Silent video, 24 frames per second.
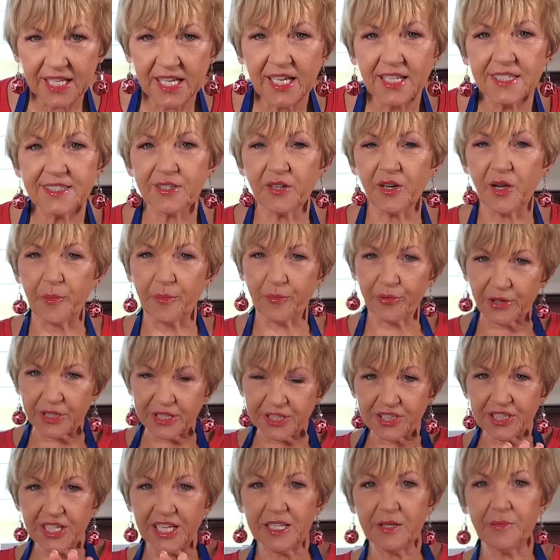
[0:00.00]
so I
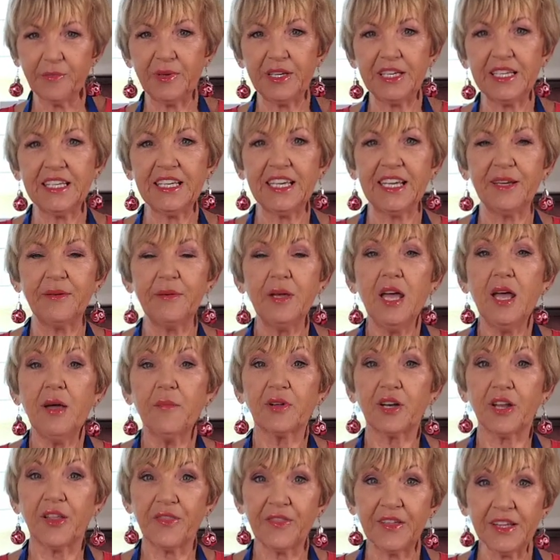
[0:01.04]
appreciate you being here,
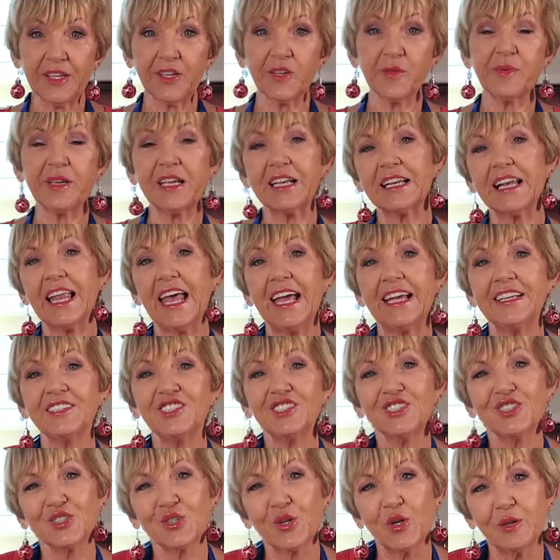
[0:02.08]
but I think you'll be glad you
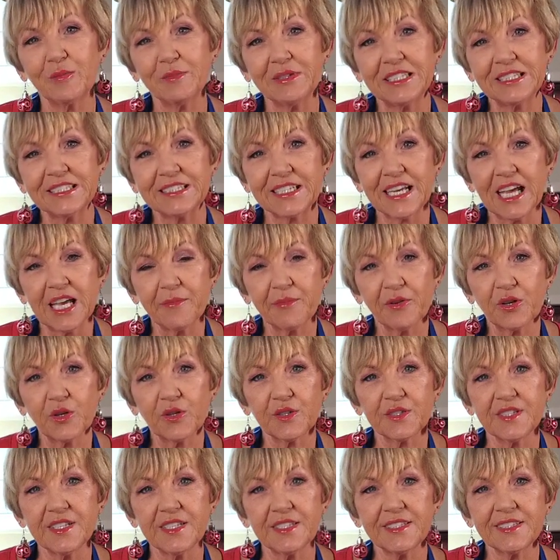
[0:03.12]
joined me today
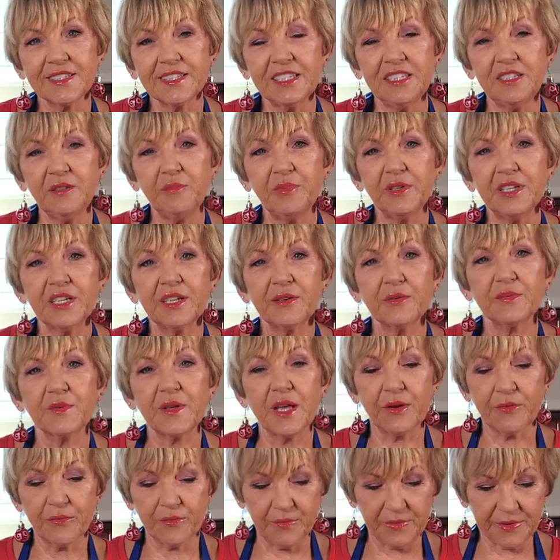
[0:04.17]
because this is going to be
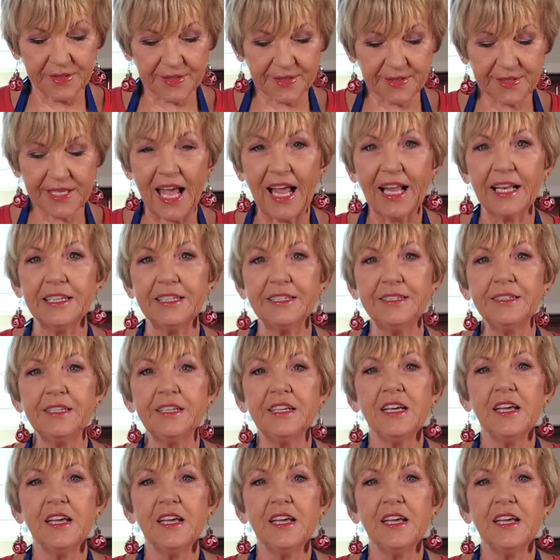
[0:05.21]
a salad